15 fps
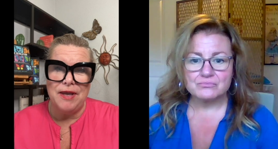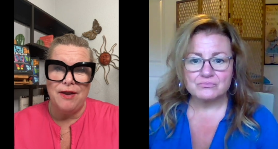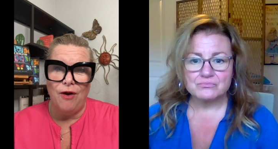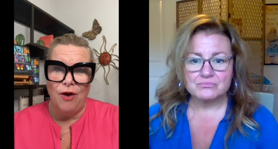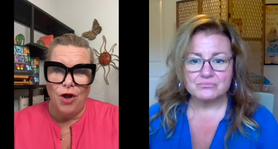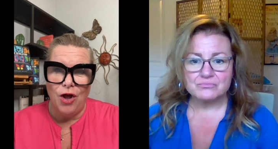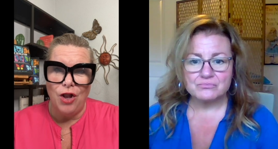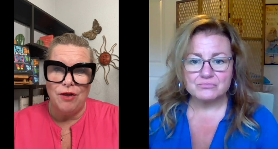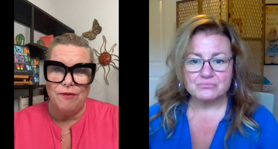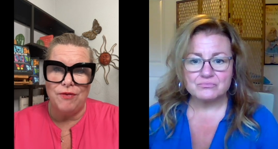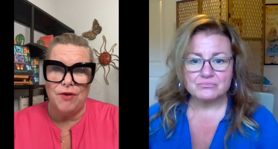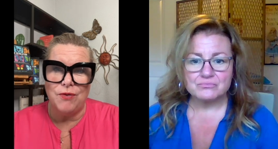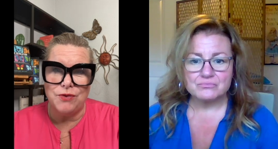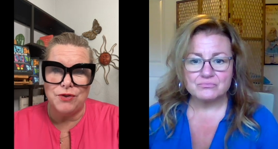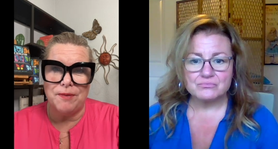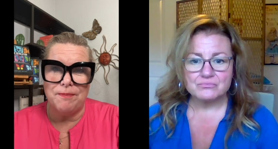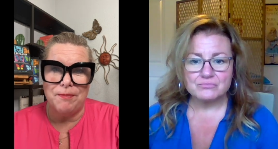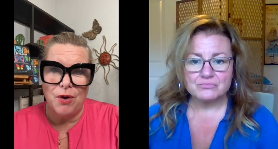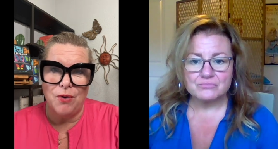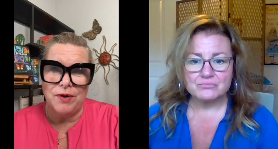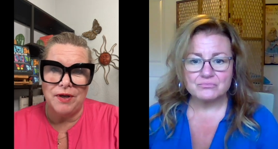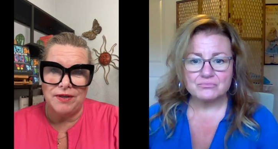Speaker 1: be all of those
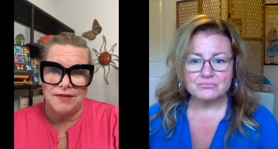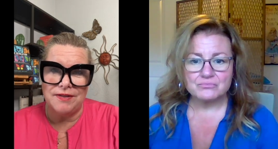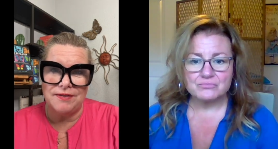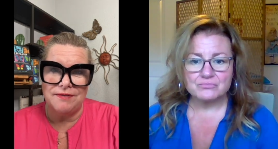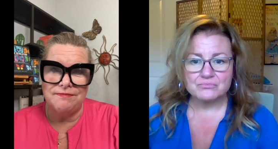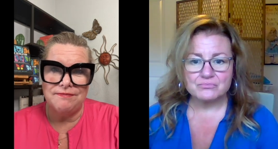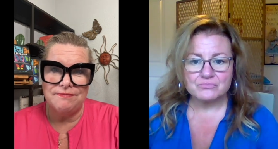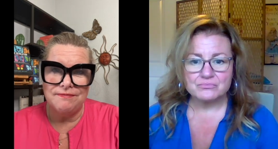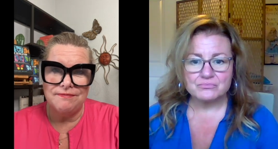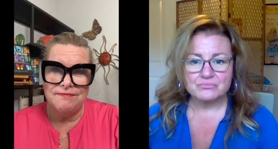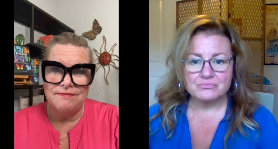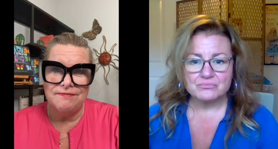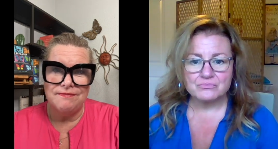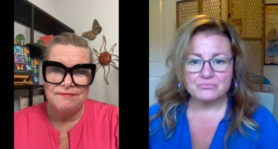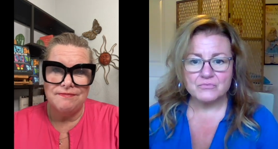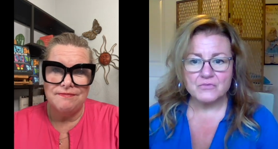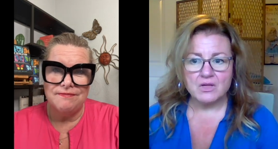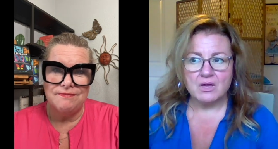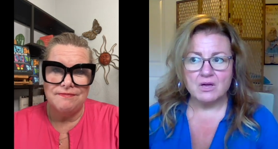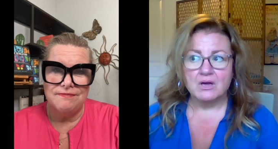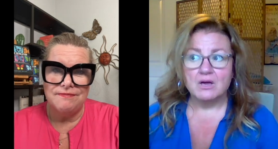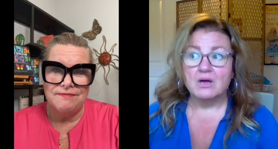components.
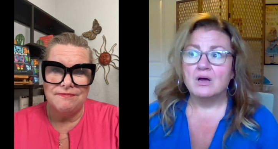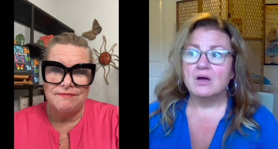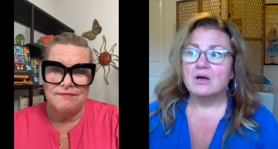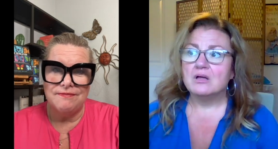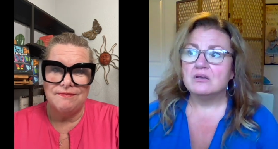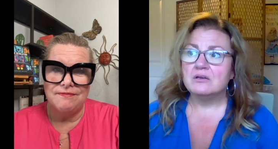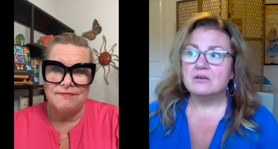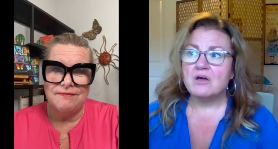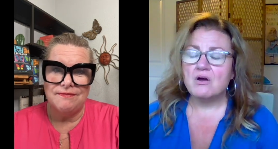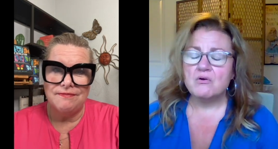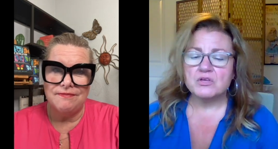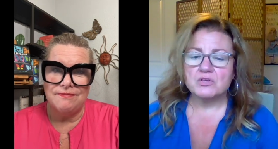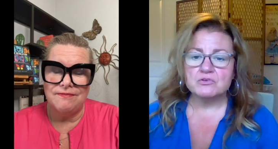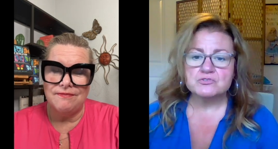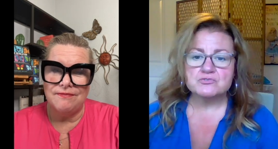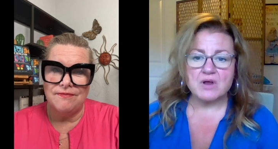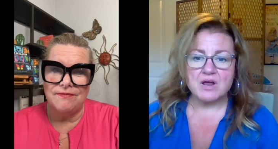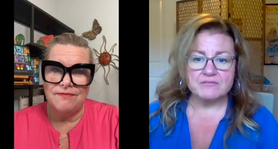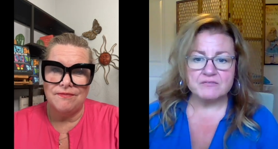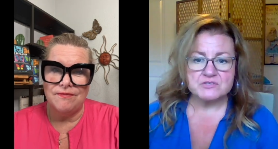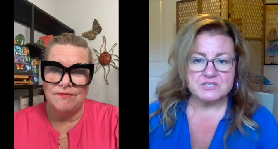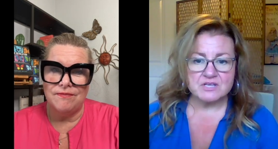
Speaker 2: No, you'll
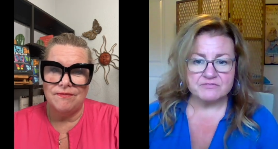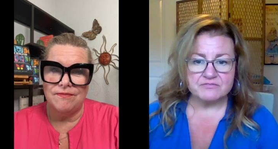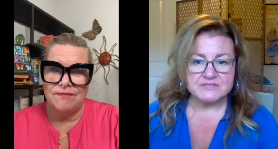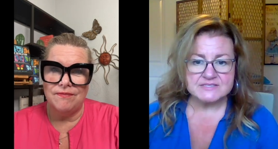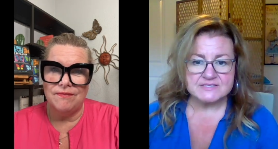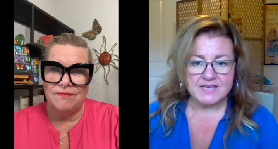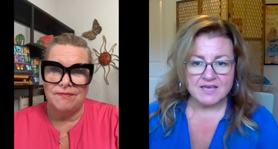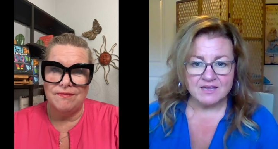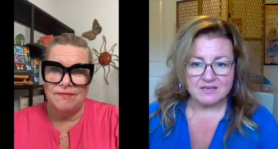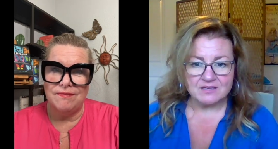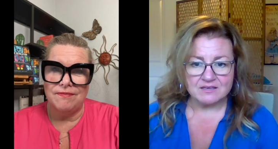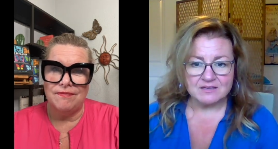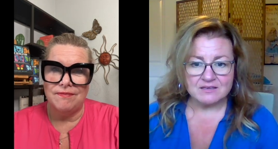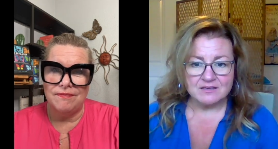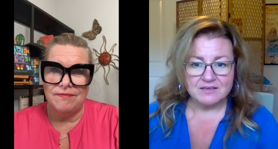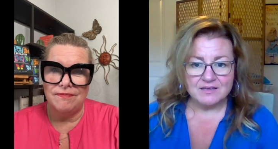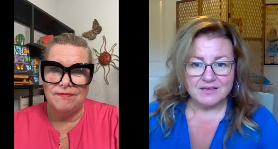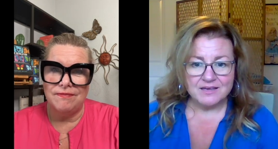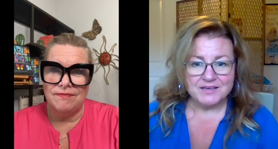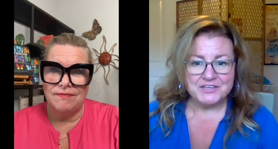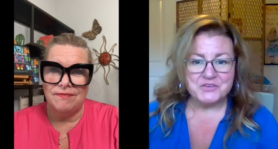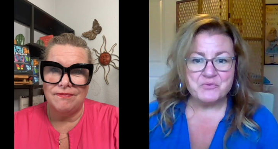drive yourself insane.
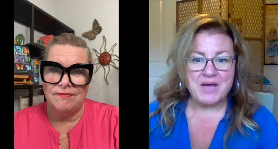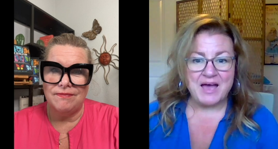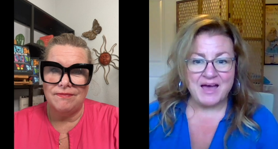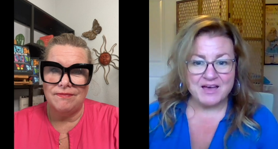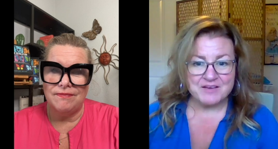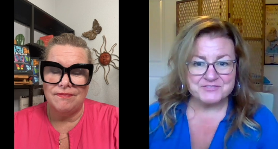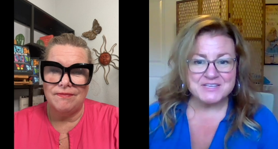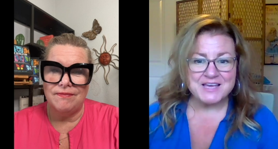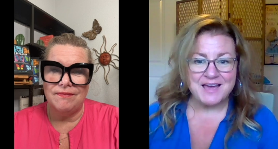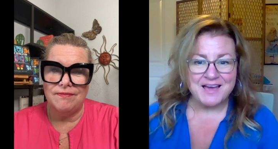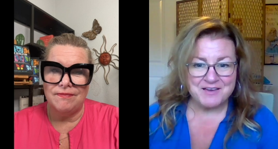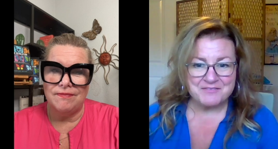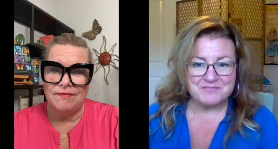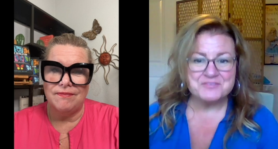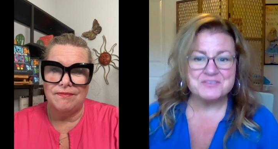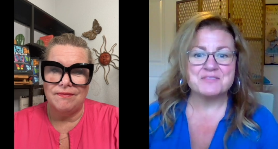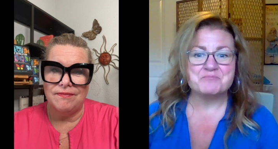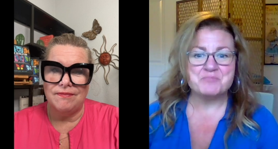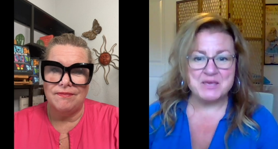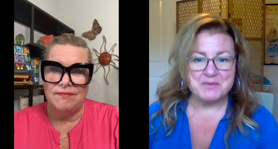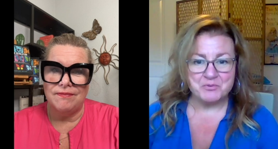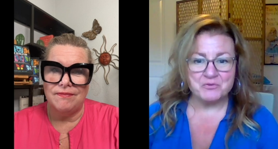You have to have
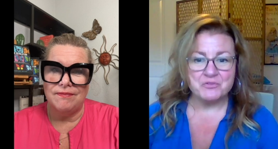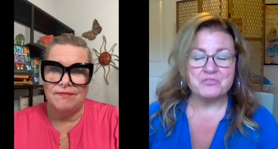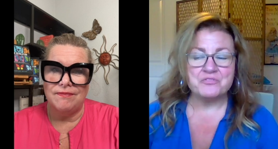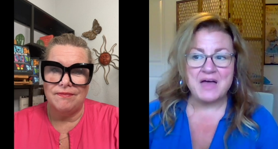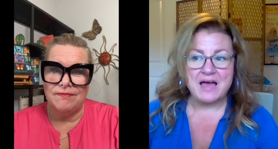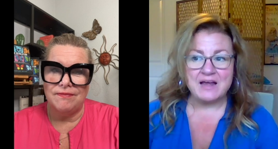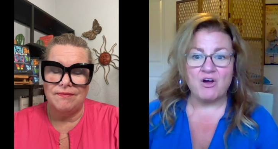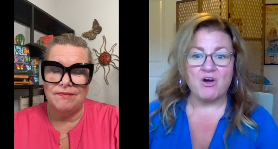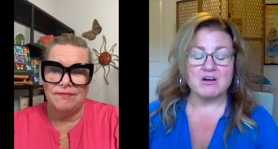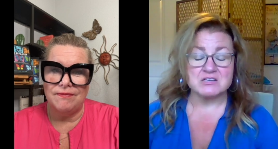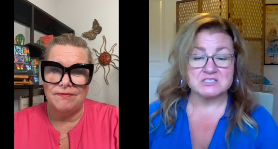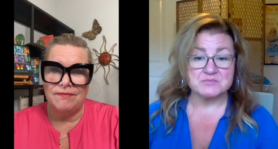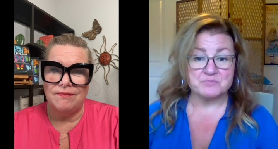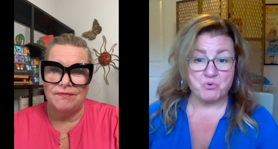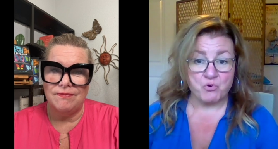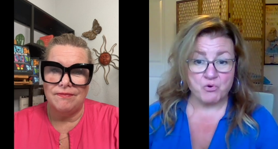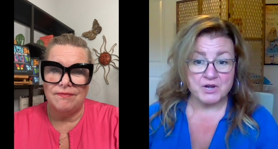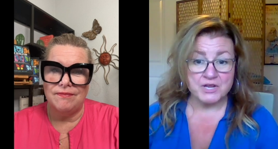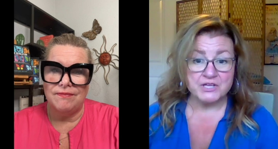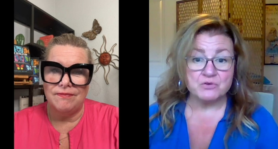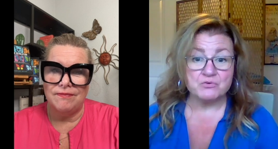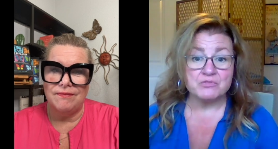people that are
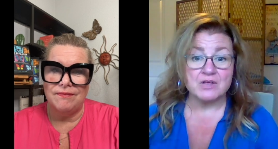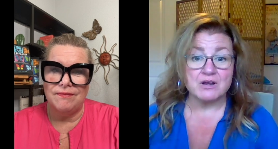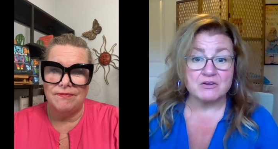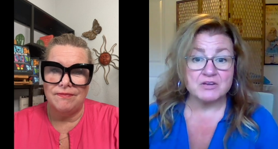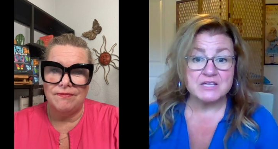supporting you, that are